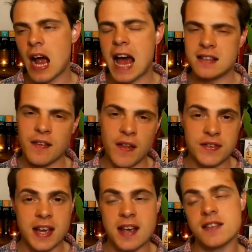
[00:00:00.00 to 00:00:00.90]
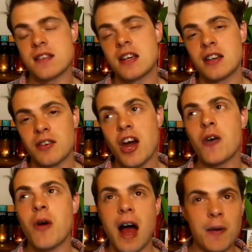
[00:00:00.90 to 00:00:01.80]
Aslan then says,
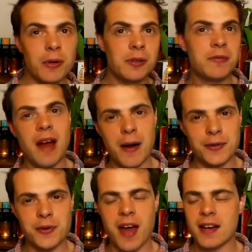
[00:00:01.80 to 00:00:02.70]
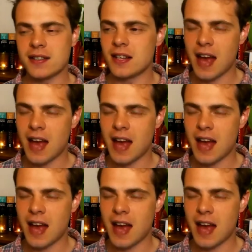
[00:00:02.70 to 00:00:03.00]
no, I will do that,